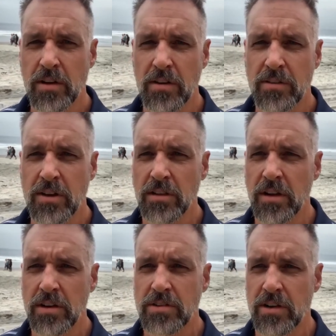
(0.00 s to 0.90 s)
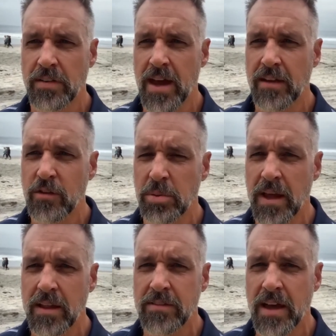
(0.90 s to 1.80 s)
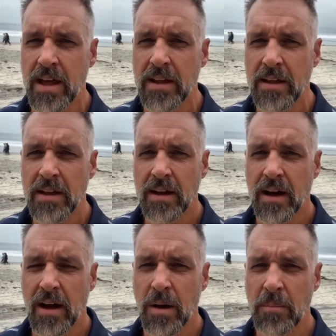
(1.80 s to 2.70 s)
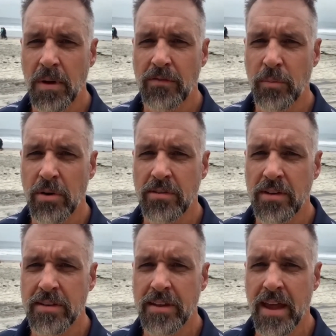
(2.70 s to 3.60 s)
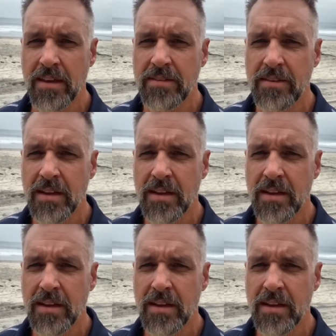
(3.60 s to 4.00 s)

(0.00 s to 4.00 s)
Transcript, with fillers: there's good literature that explains that um, if a person takes